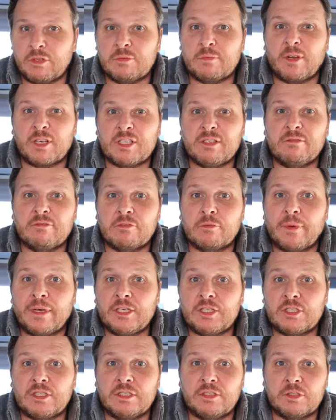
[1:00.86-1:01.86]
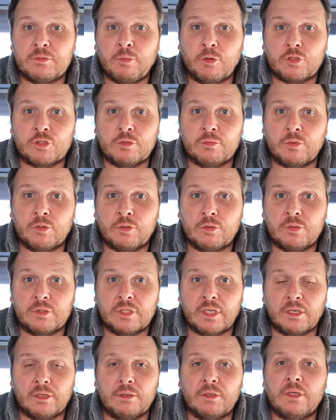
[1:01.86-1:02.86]
as much information in as possible.
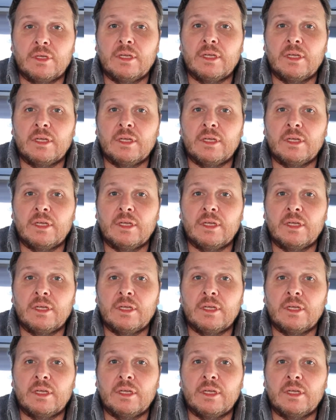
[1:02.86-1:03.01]
So